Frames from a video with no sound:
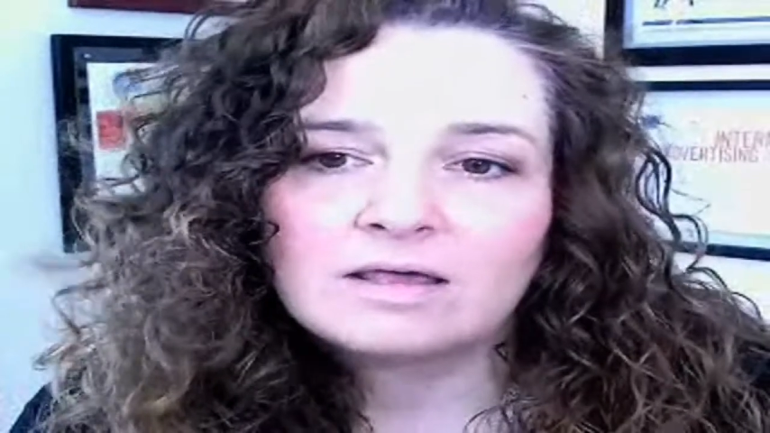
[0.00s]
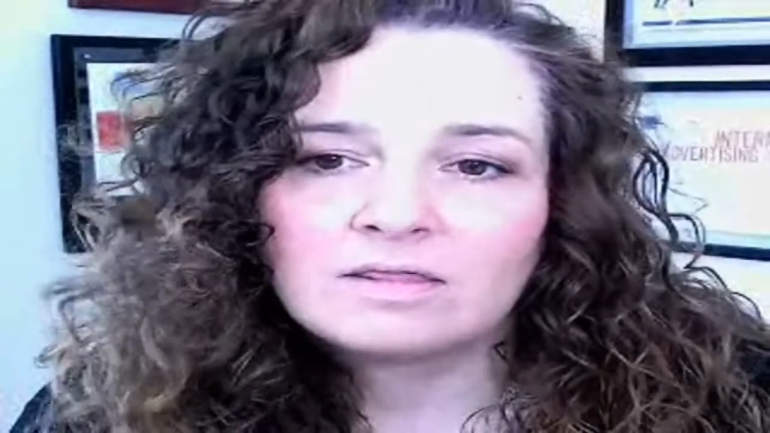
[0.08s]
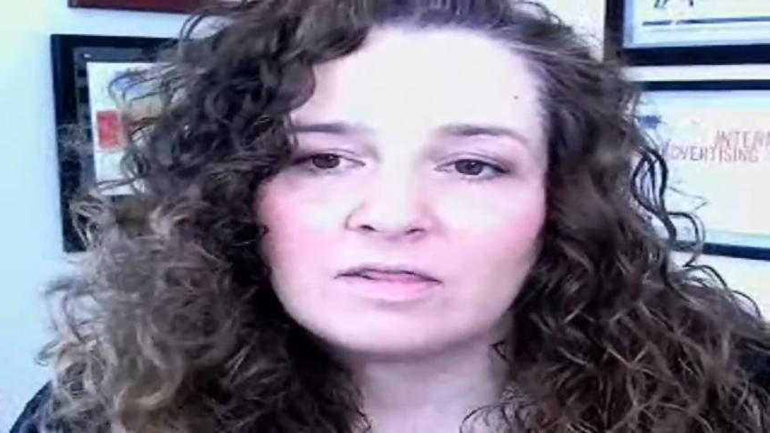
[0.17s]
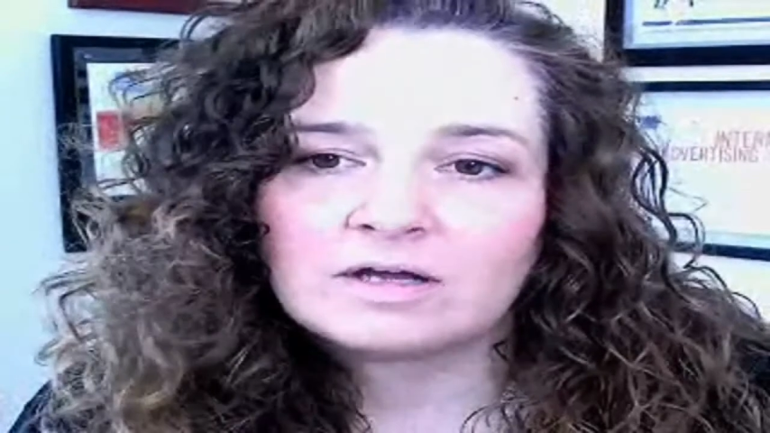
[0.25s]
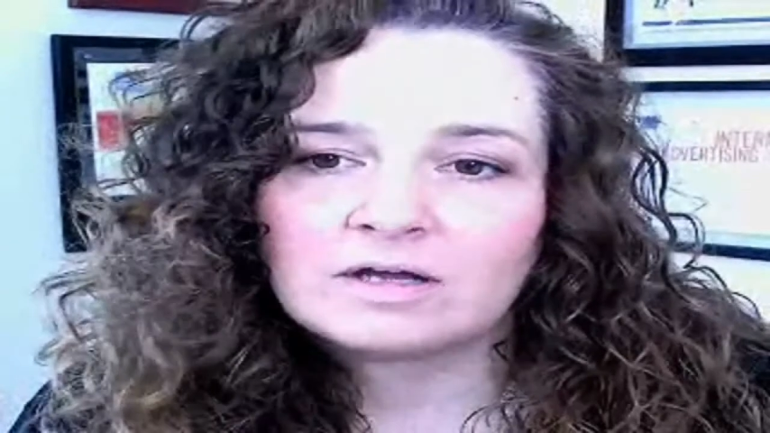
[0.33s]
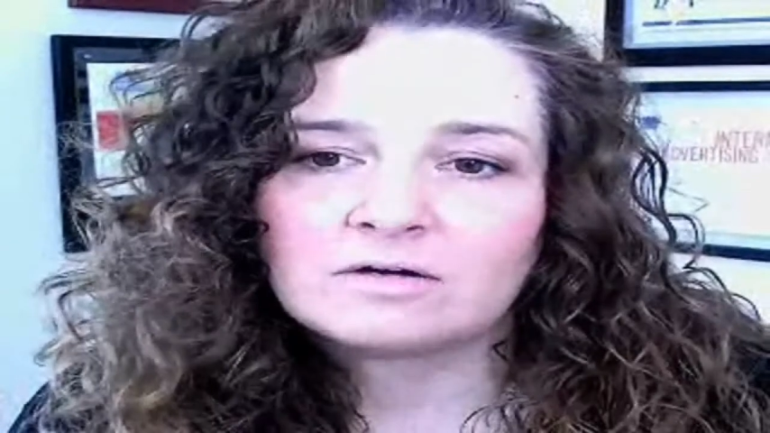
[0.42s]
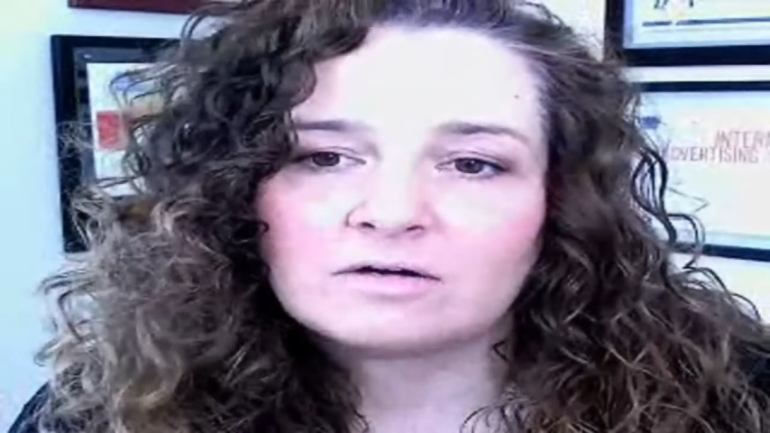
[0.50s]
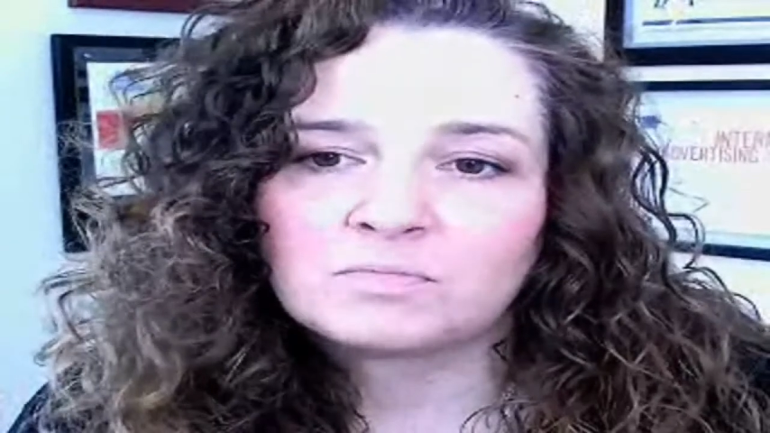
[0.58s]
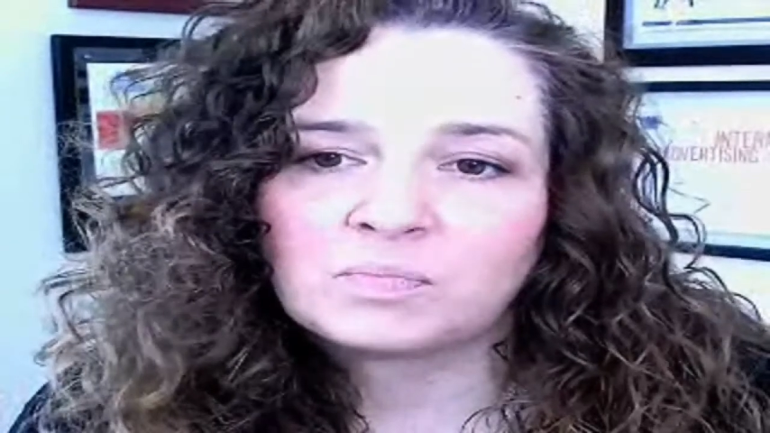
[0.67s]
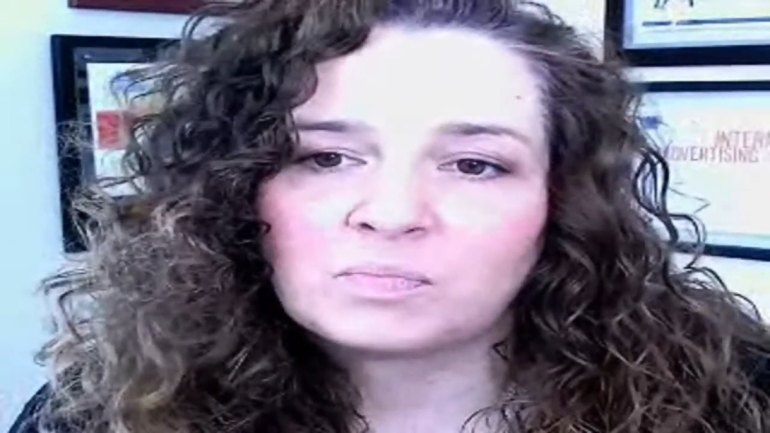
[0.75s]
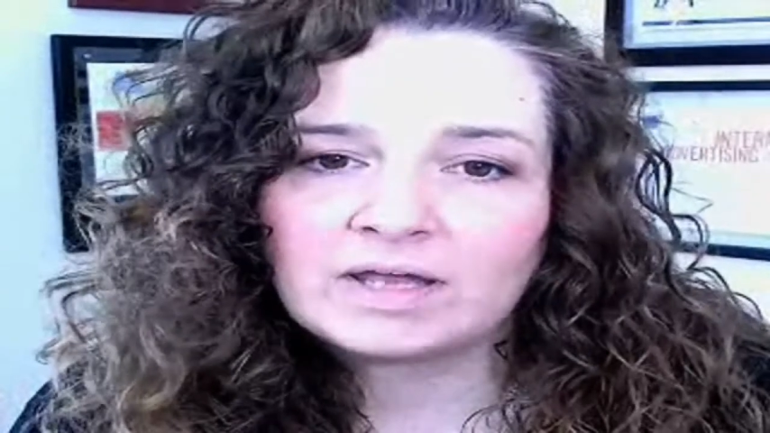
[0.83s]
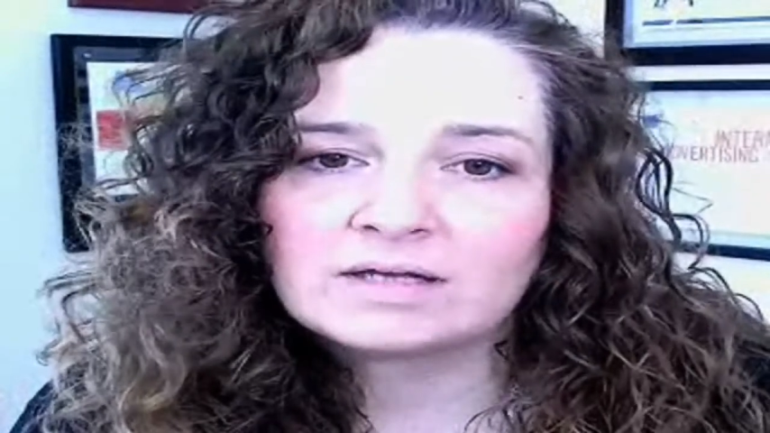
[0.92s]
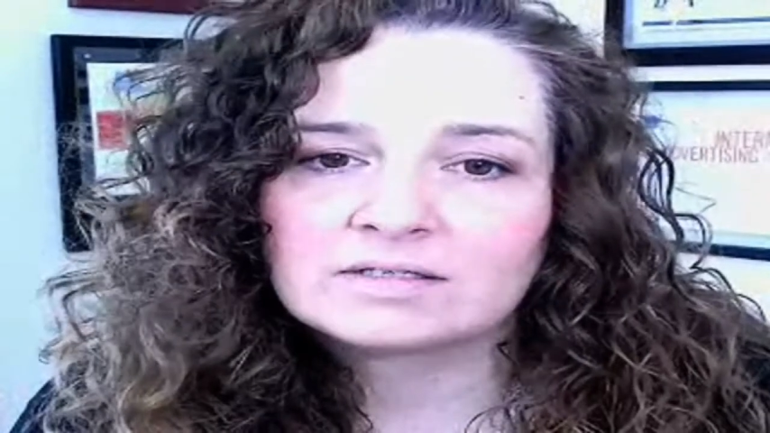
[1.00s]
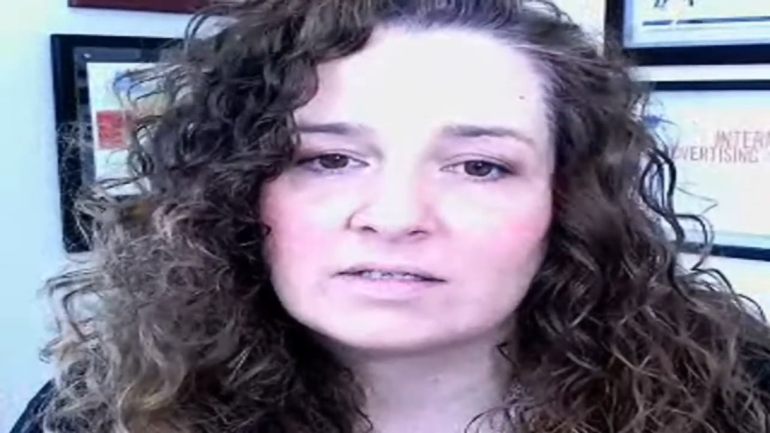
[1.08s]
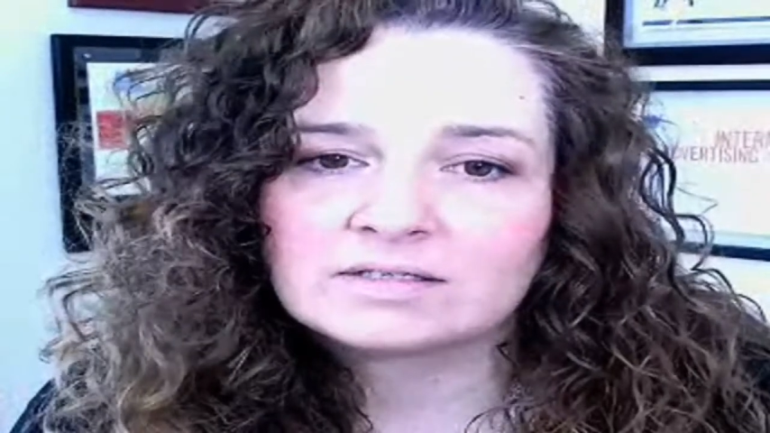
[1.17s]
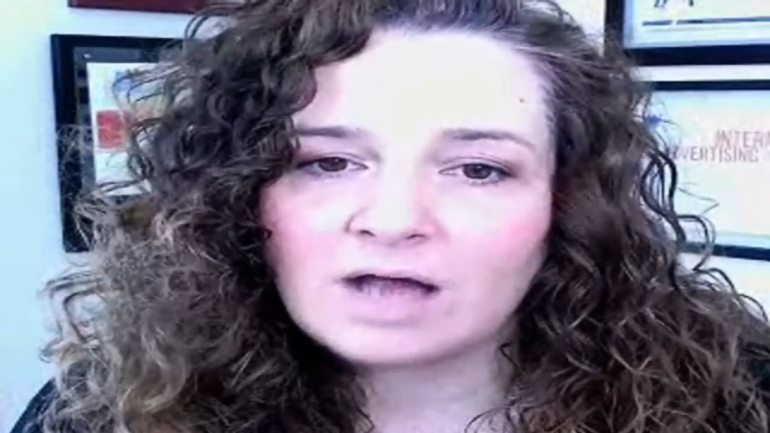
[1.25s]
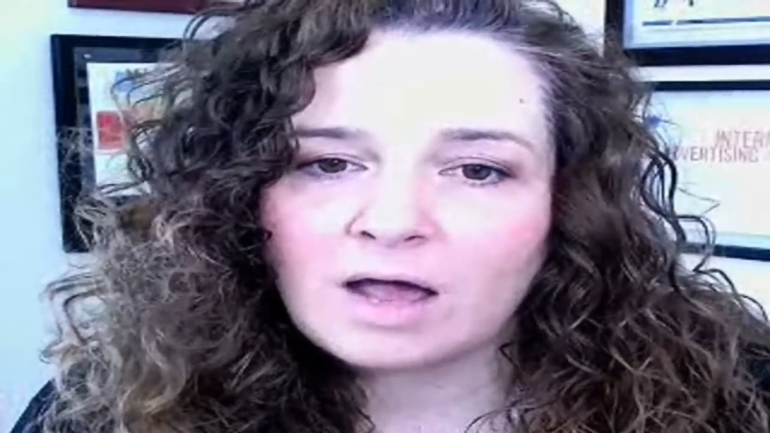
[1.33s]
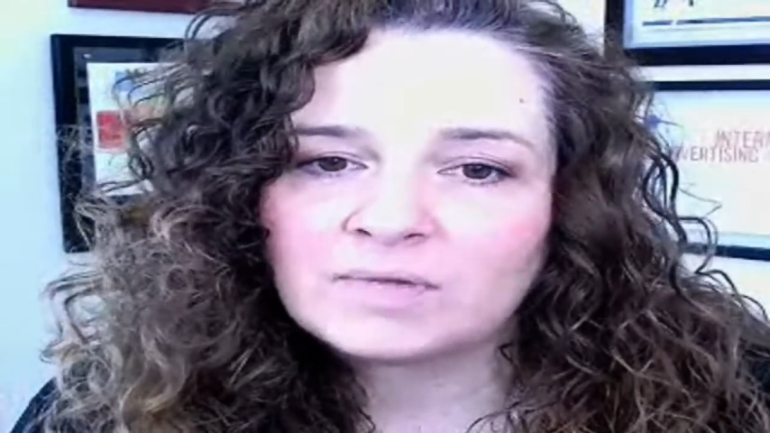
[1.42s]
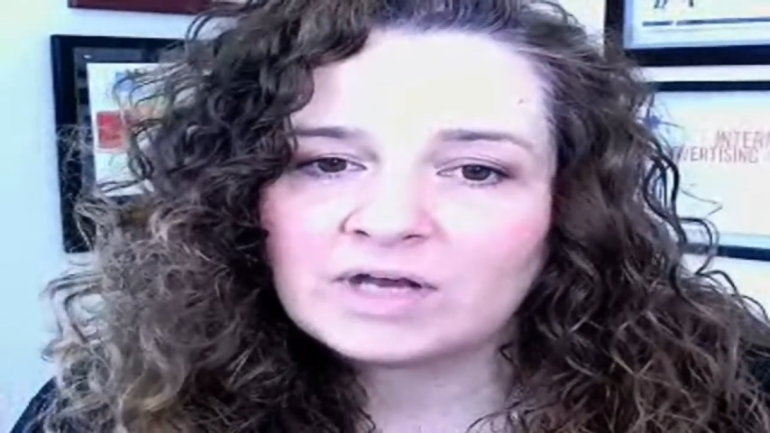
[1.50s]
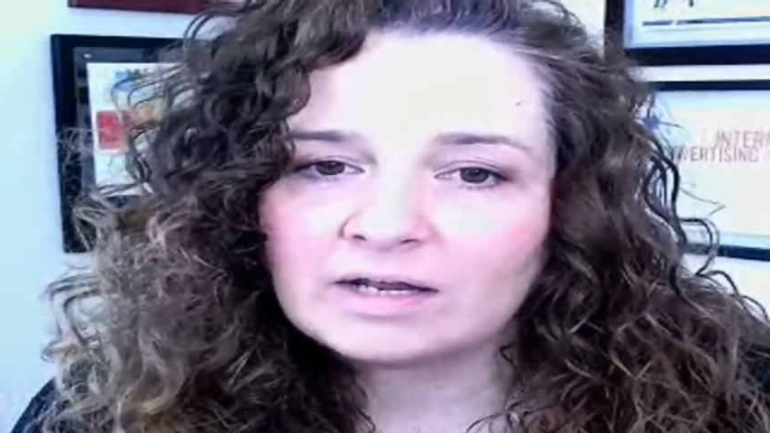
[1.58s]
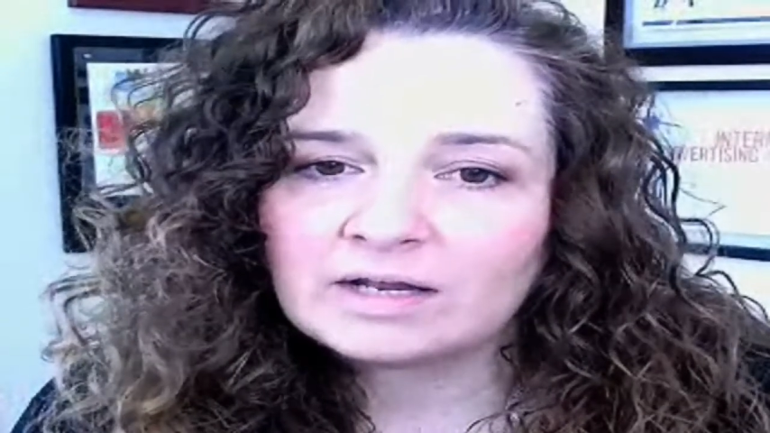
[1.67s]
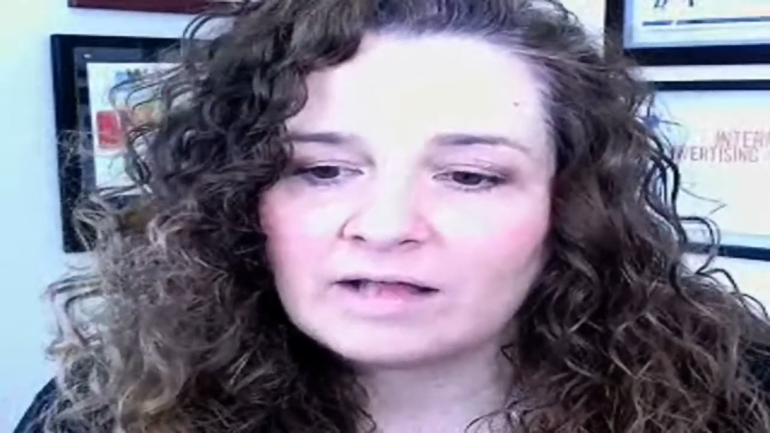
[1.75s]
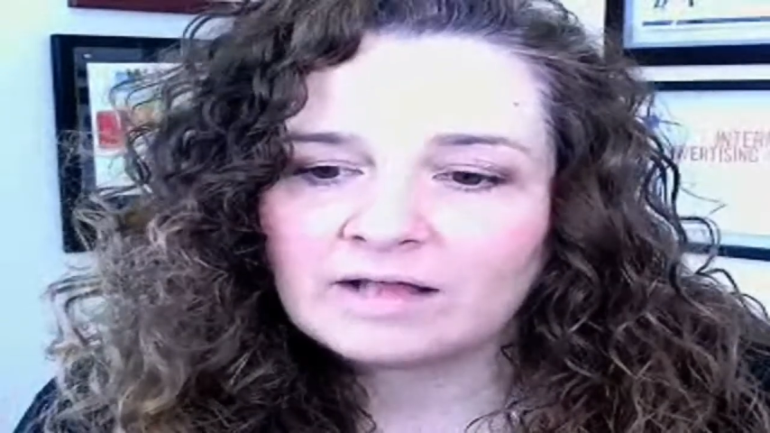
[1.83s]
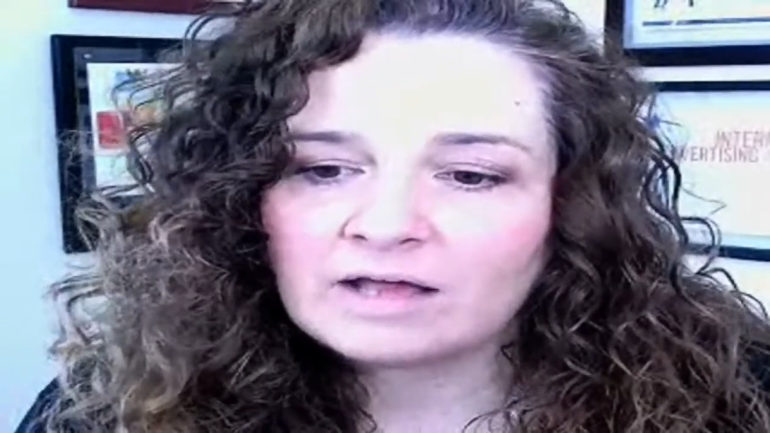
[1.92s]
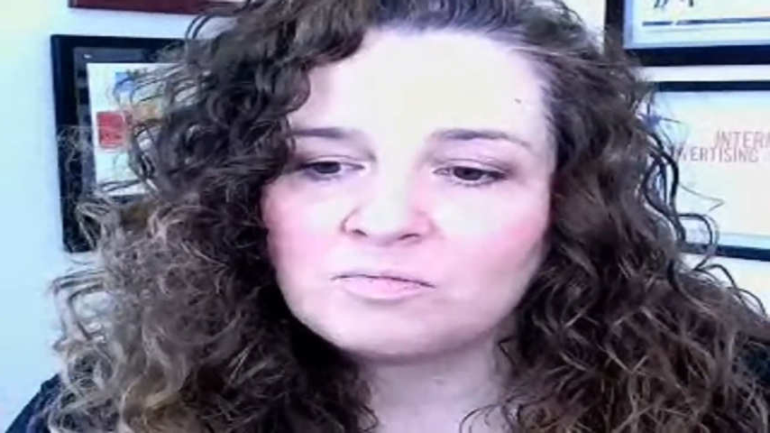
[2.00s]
their brand is dominating that.